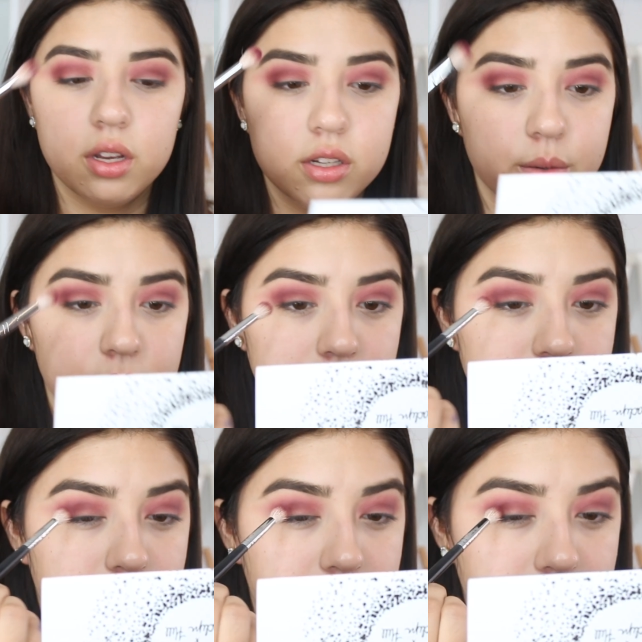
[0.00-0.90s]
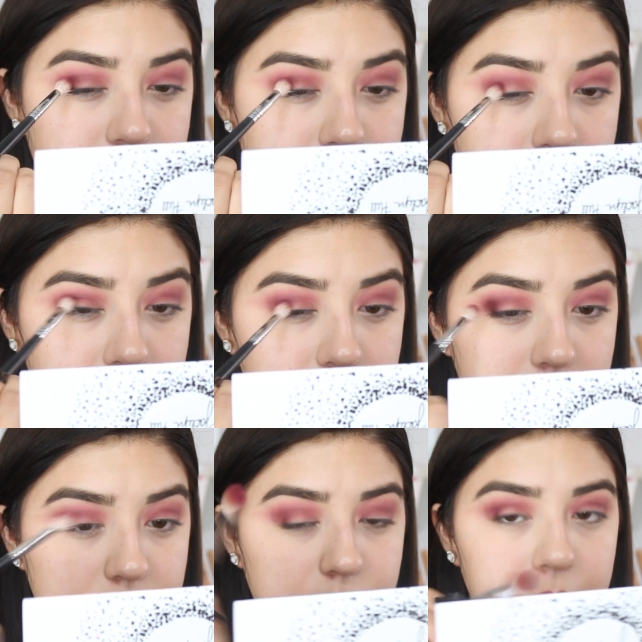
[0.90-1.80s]
So with this one is, I'm going to do
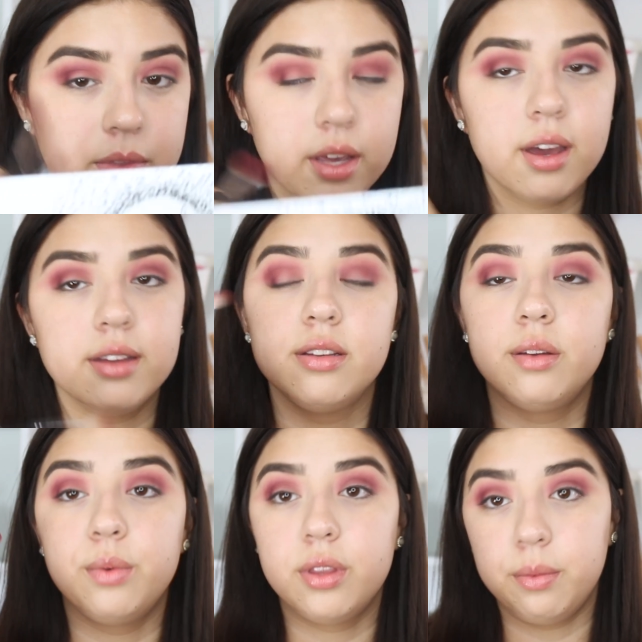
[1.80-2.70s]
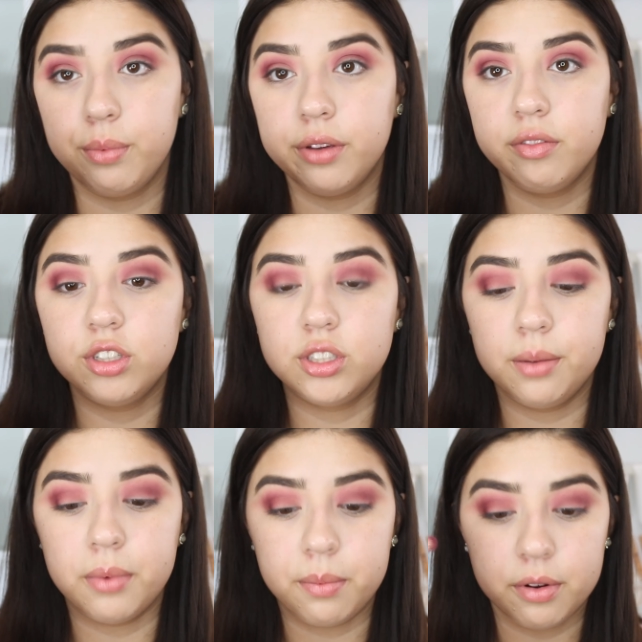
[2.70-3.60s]
the same thing I did with the previous
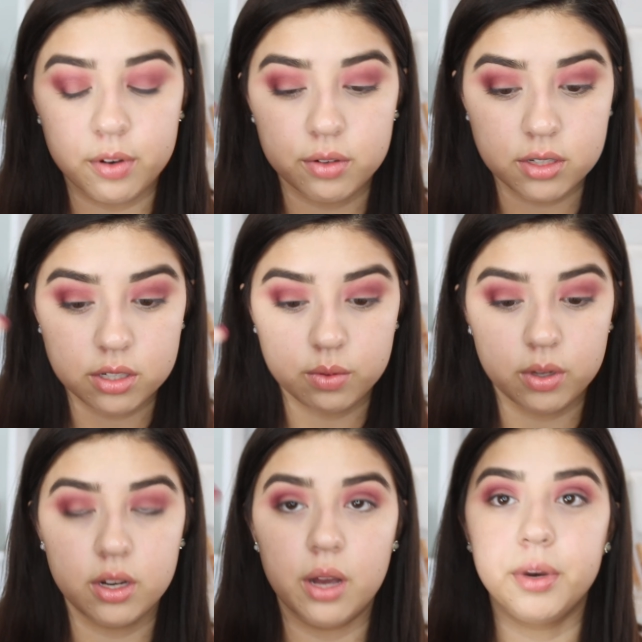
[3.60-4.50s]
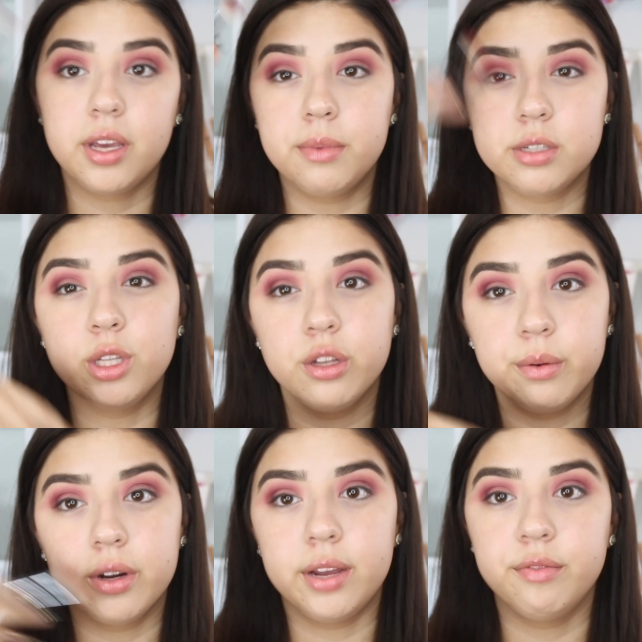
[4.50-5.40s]
shade, but I'm going to focus this one. I'm going to keep this one
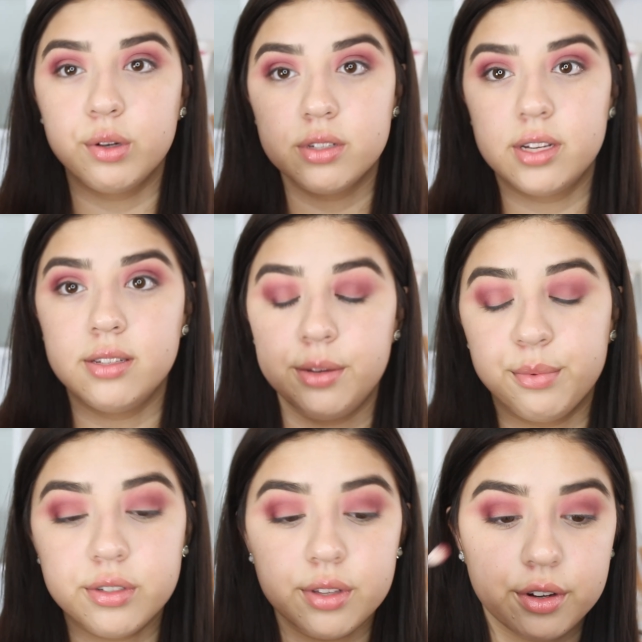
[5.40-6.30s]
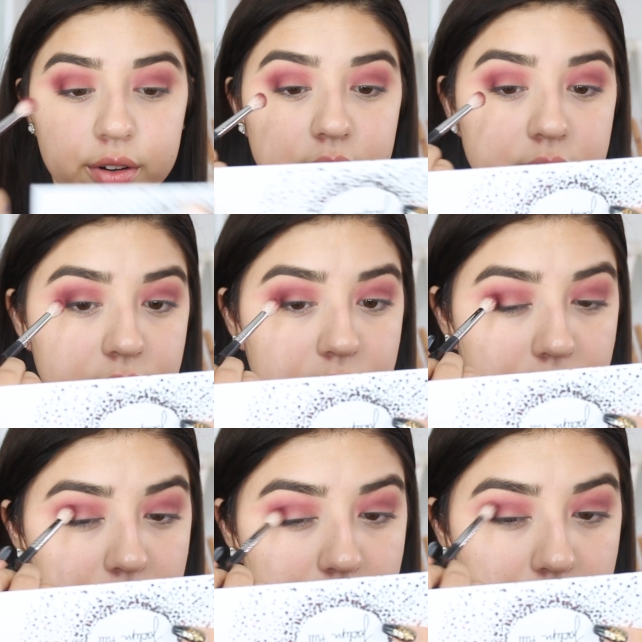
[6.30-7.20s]
lower and focus it deeper into the crease.
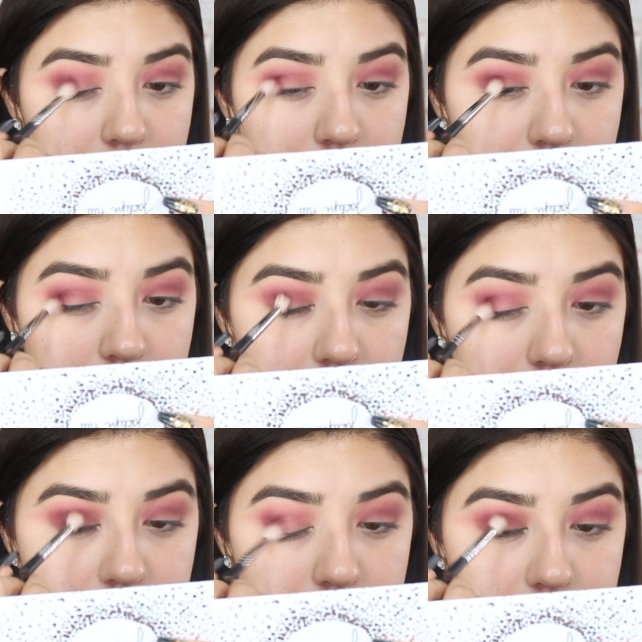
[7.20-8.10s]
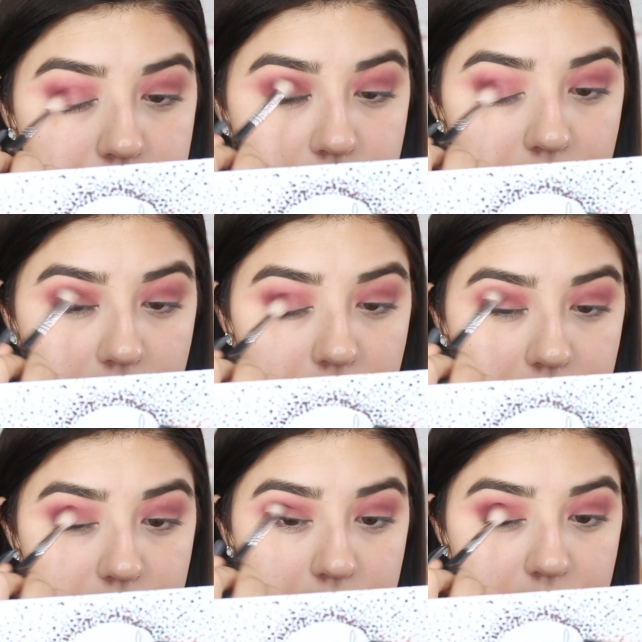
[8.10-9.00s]
And just really
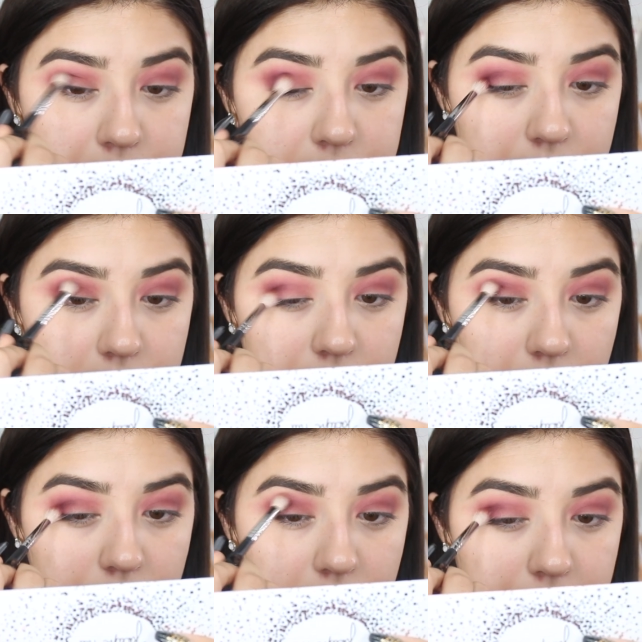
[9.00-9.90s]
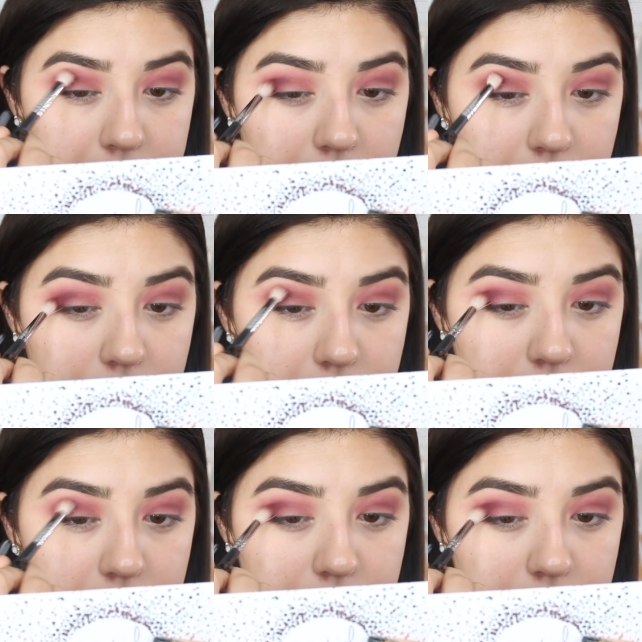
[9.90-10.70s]
deepen the look up a little.